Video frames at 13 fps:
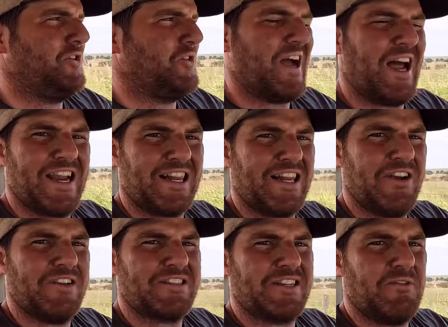it'll kind of
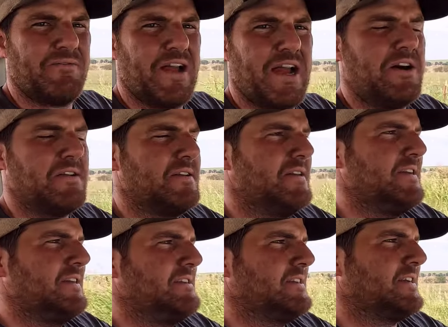clear itself out,
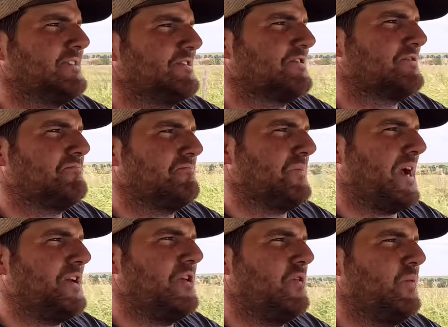because
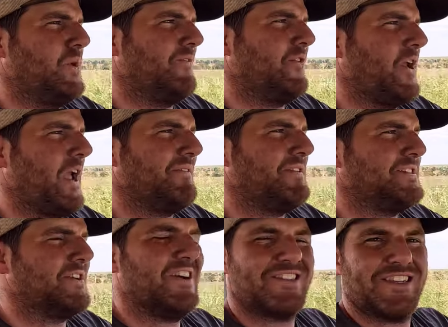I know whenever you have
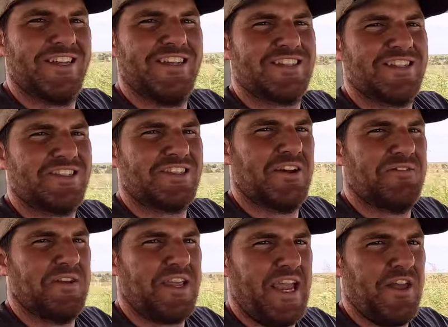exhaust leaks and
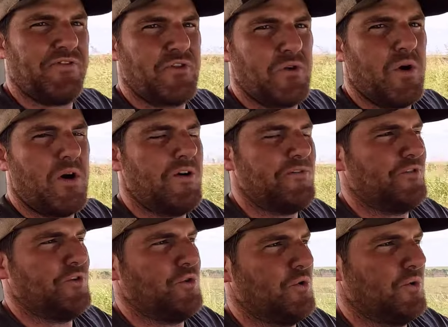stuff, it can throw off
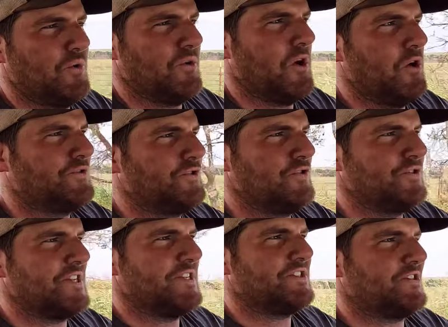your
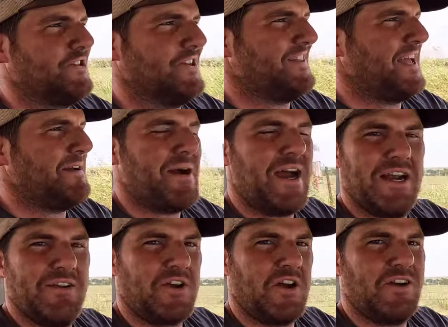O2 sensor, and that
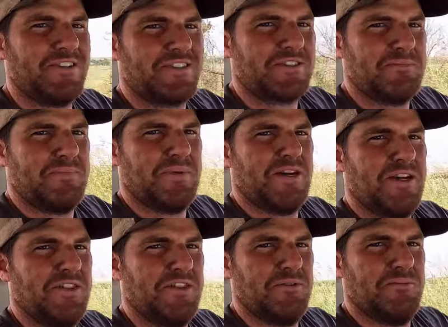might have caused some
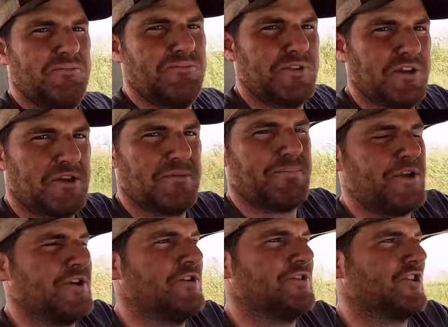the
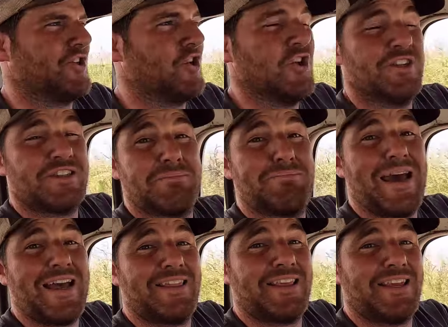computer to learn some
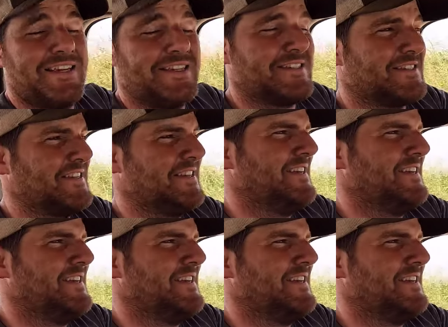bad things.